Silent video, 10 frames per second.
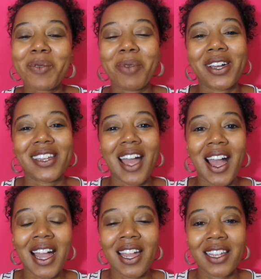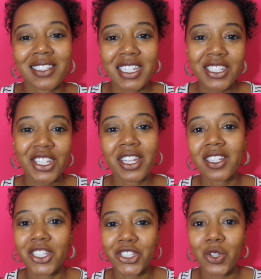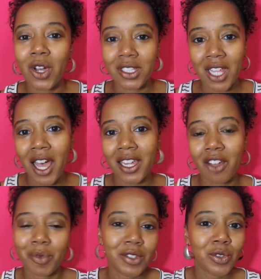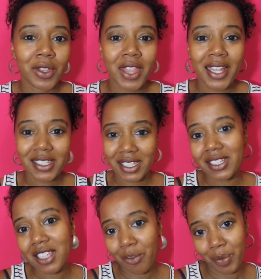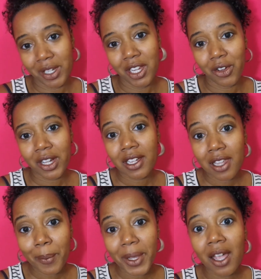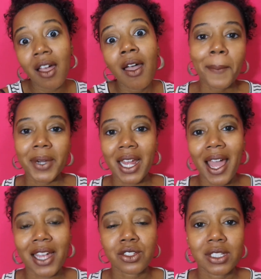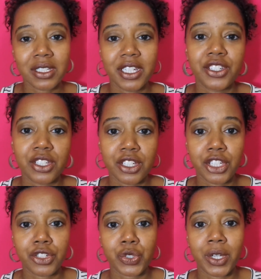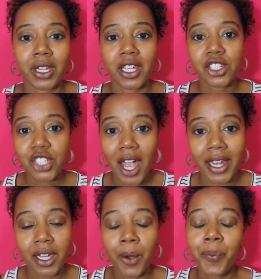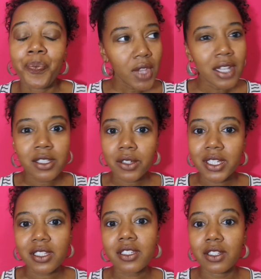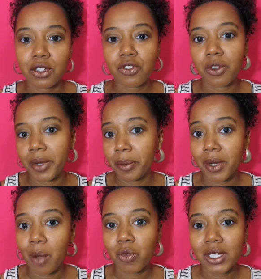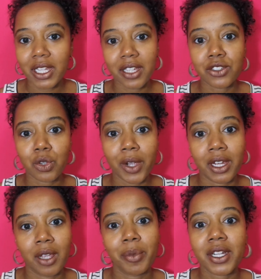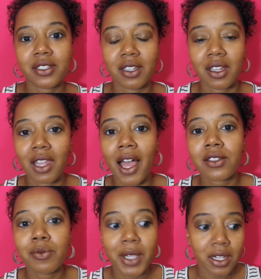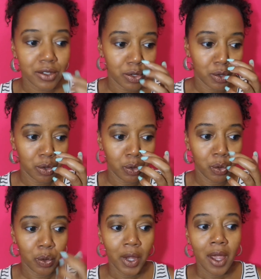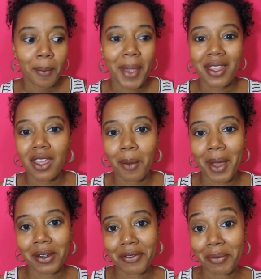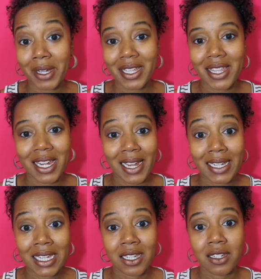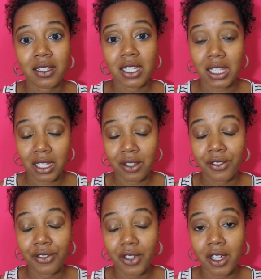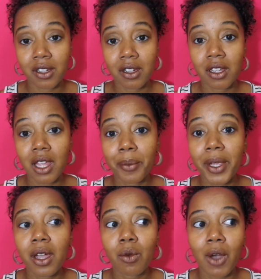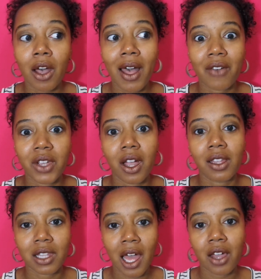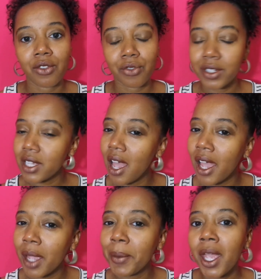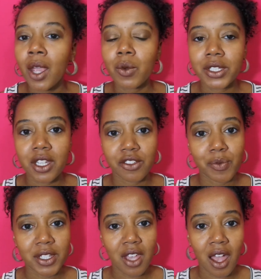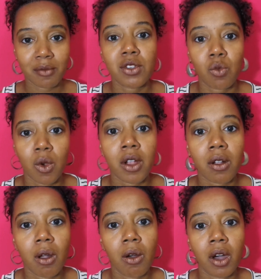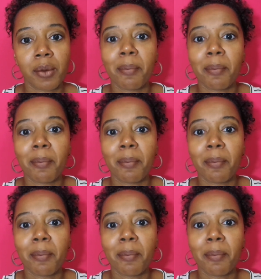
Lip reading: but I teach English online. I've been doing that since I've been here in Colombia, but I actually teach to children in China. And so this is new for me, but I'm really enjoying it because it allows me to make the amount of money that I need to live in Colombia while having a lot of free time, which gives me time to work on